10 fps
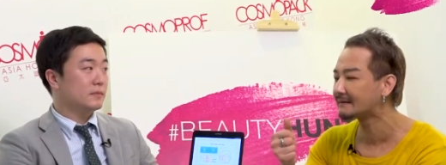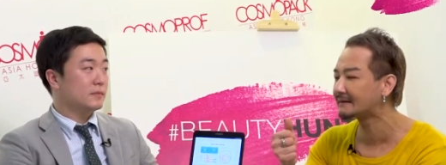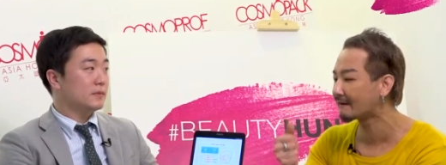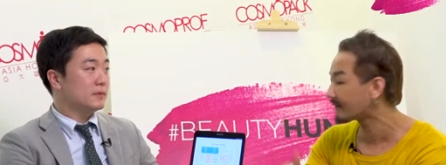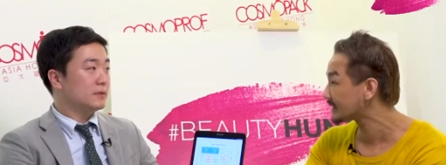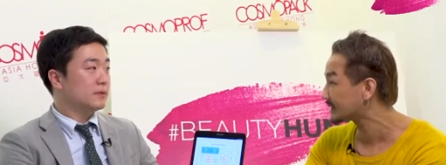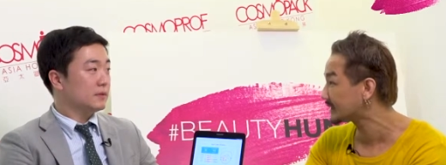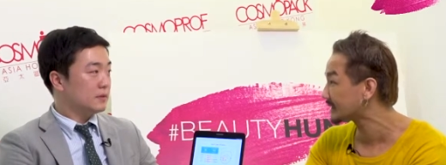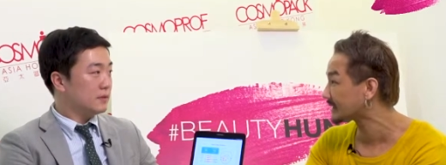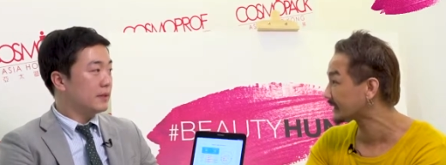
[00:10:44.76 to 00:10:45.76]

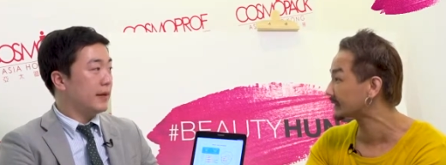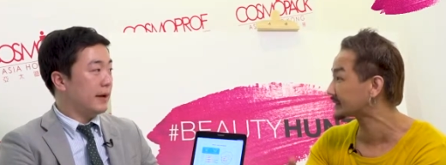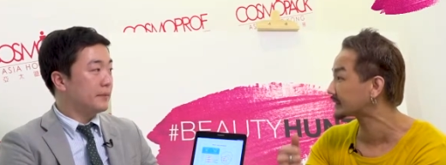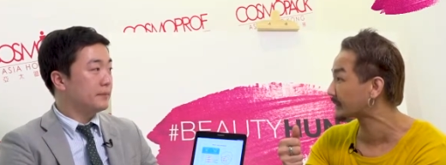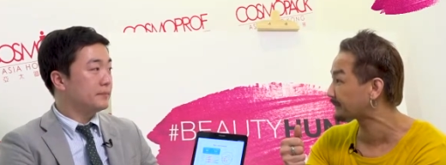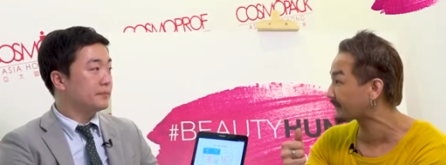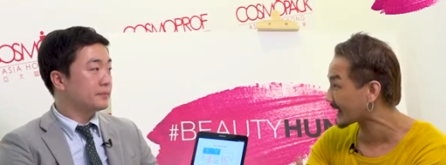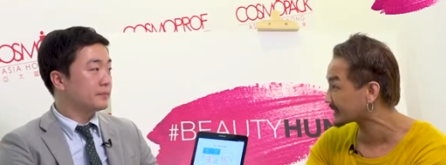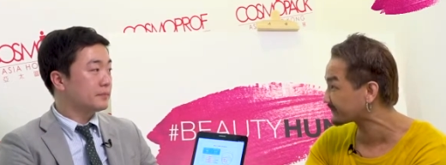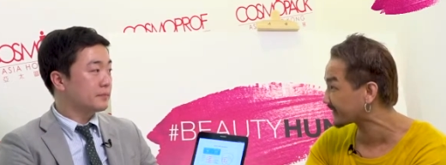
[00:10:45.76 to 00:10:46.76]
Speaker 1: guaranteed that yeah. the
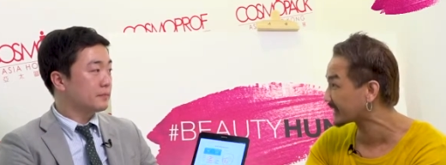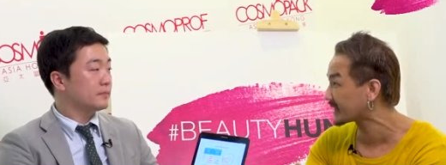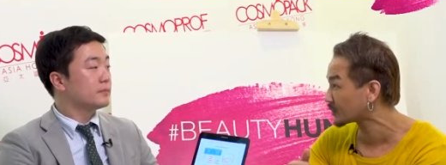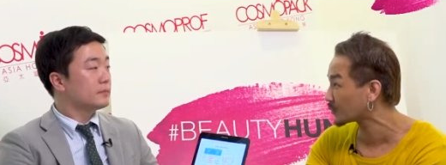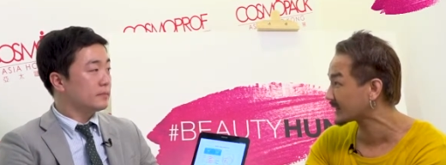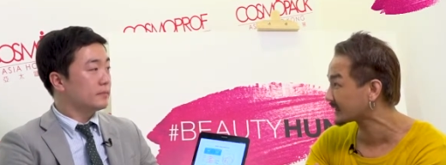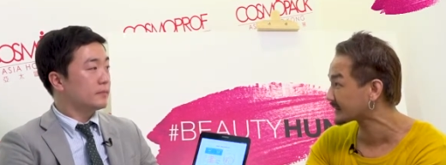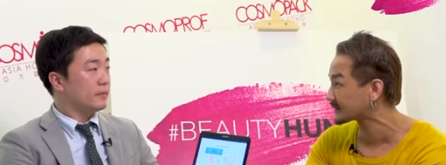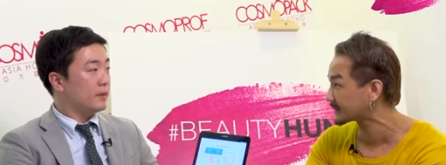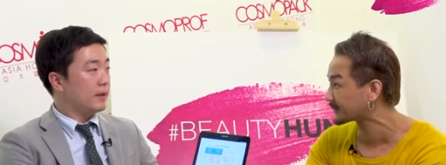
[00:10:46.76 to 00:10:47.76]
best thing
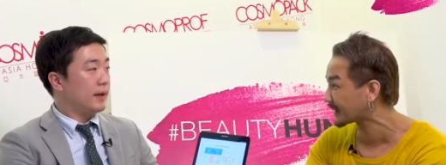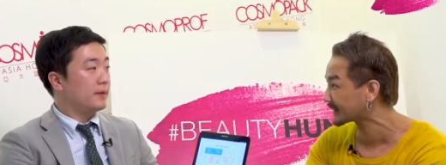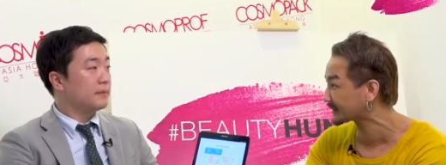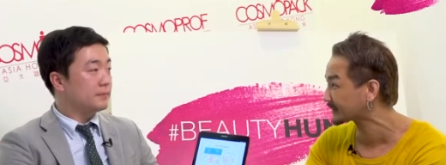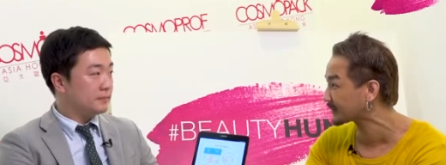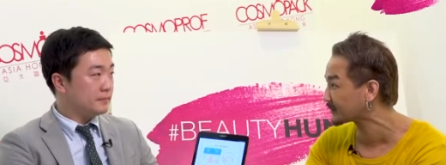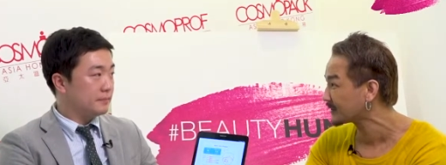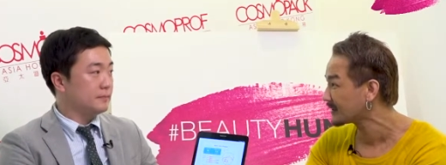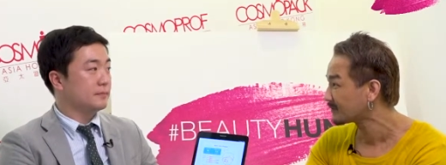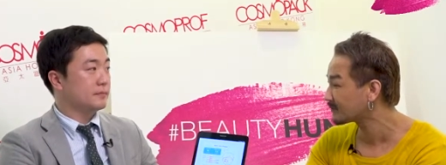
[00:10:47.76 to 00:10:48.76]
innovated yeah. So
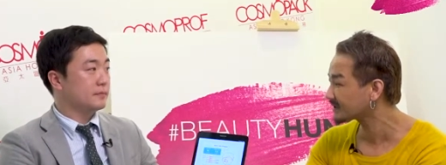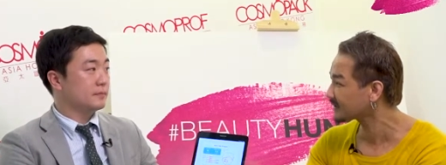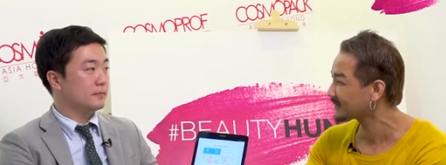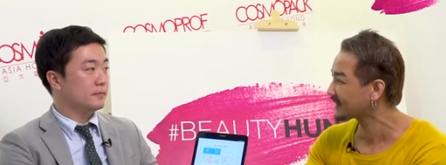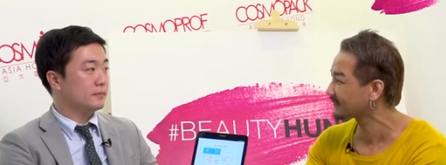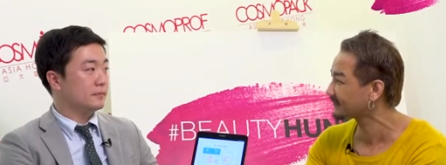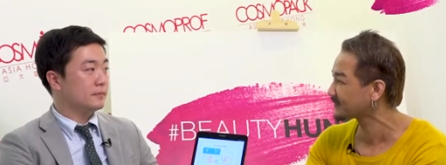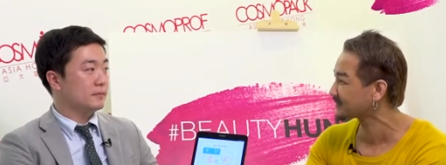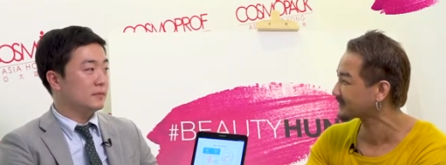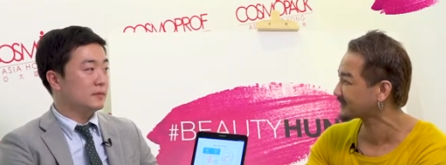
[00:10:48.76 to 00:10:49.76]
mm -hmm. what's the meaning for
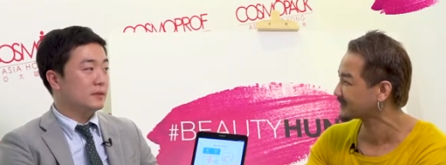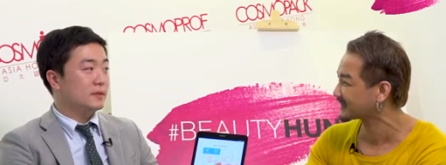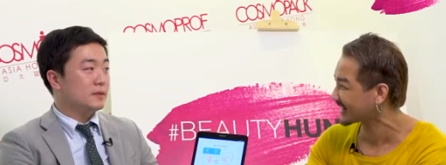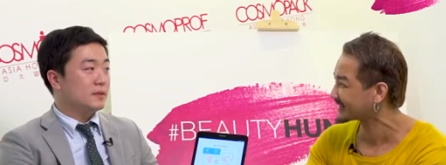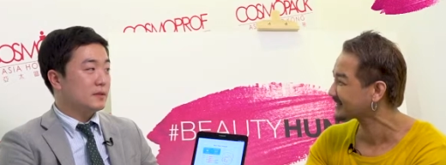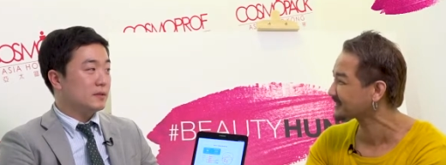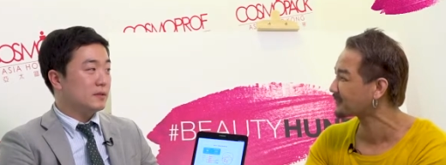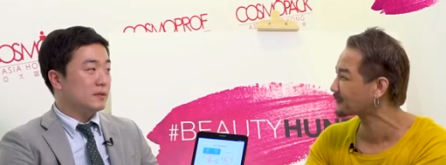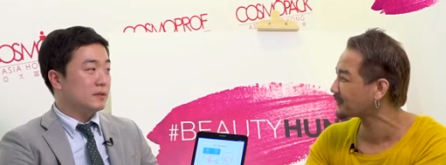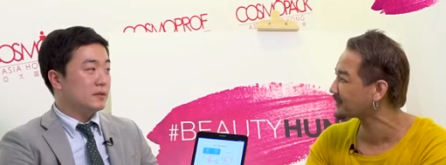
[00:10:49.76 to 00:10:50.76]
you get
Speaker 2: this
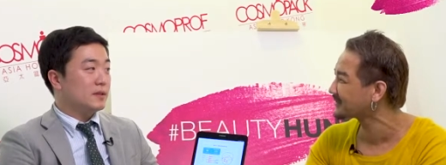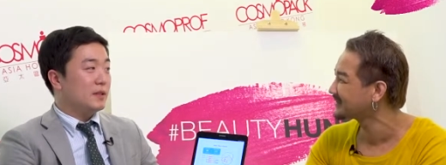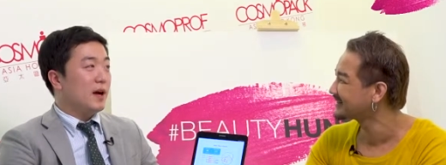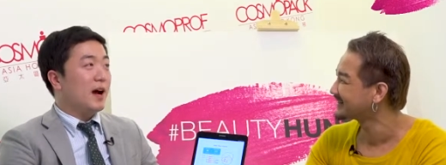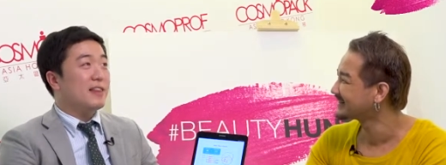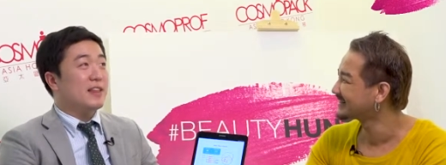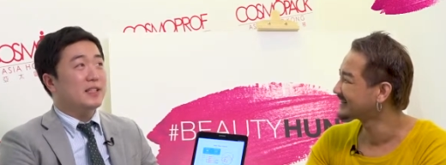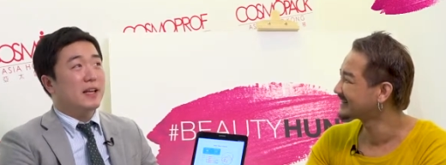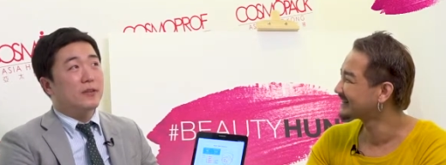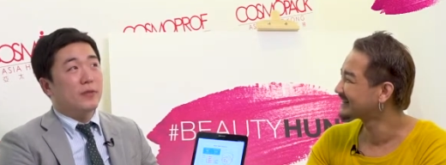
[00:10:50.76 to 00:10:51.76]
award? I think
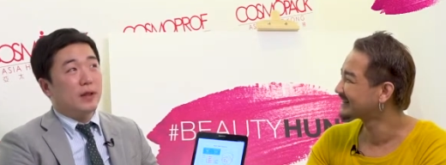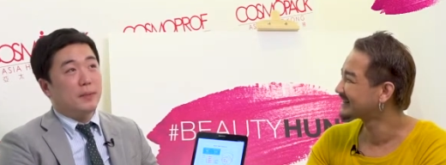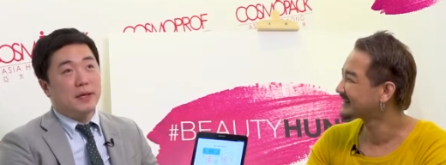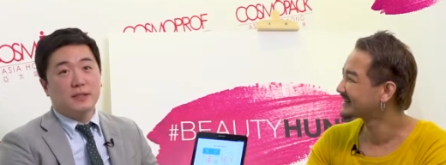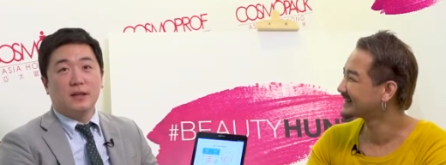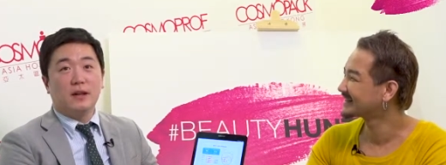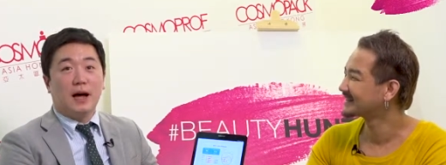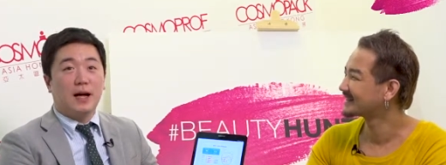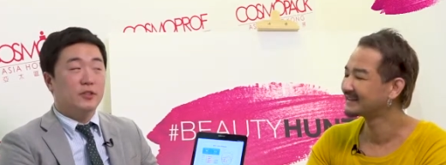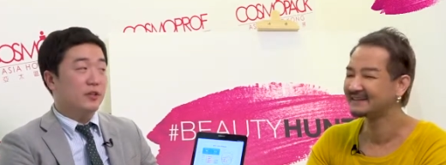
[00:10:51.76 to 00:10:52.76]
it really means a
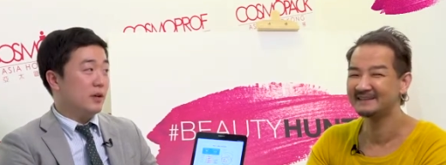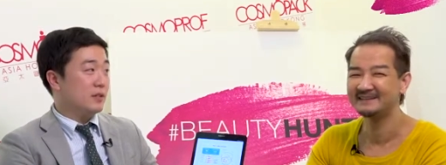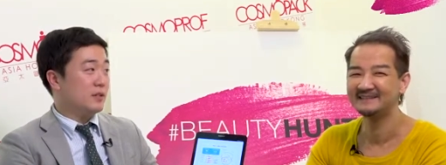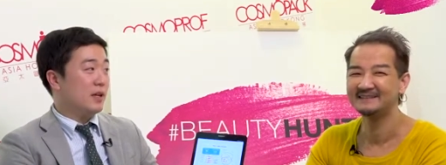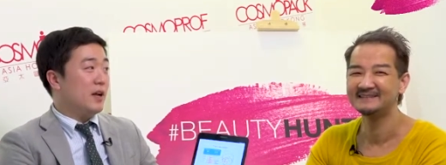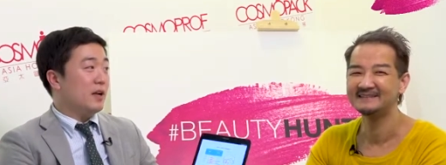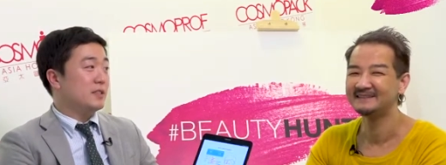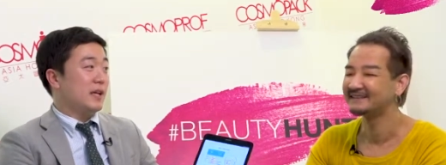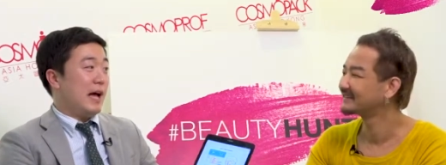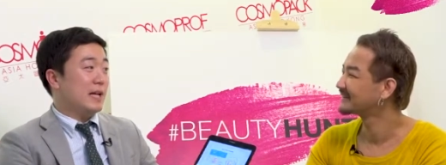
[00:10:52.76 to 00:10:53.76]
lot to us
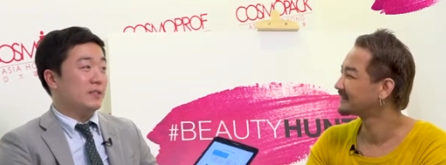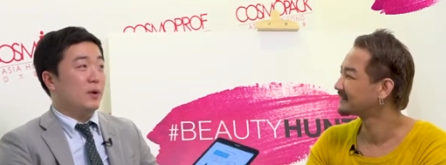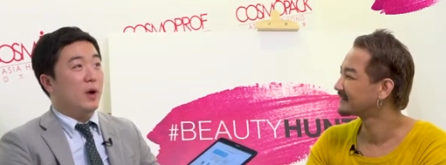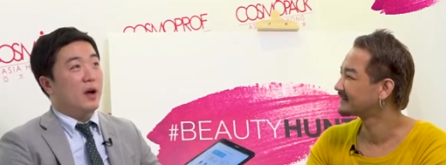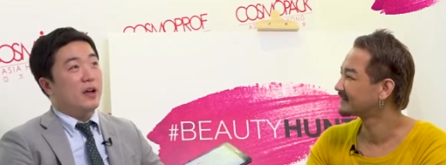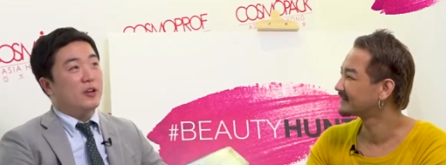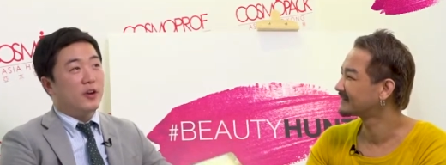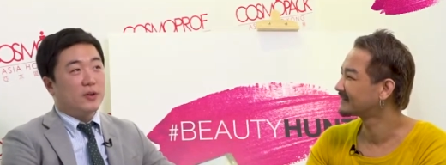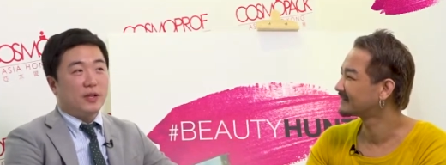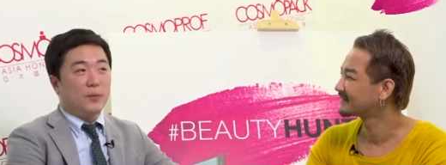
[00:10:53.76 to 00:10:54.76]
because as you
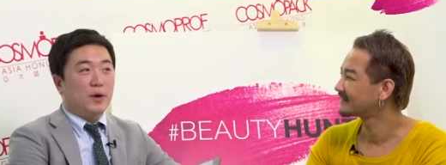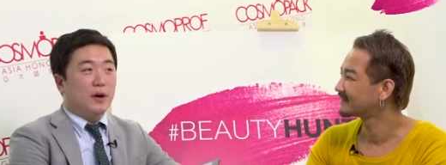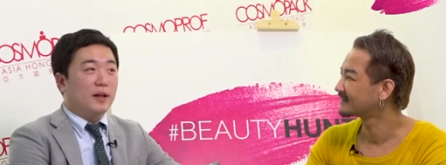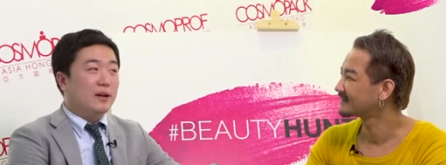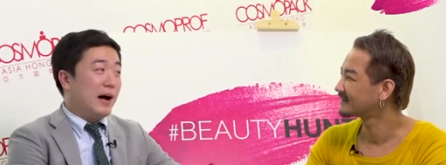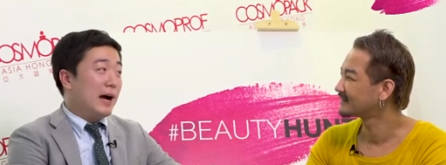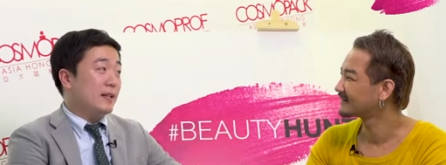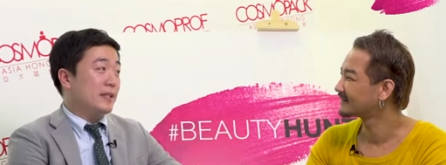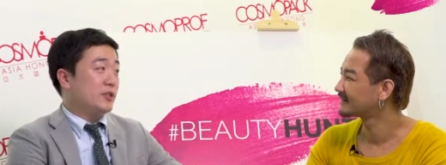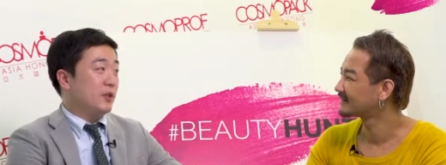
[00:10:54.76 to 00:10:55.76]
know that we are like an
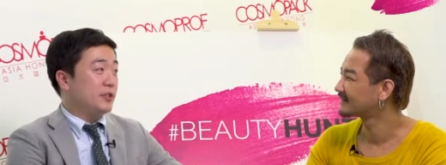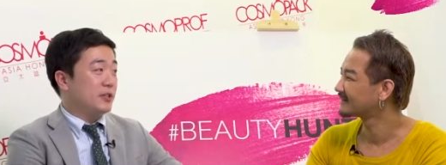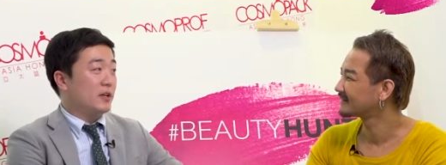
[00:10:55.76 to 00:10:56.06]
IT solution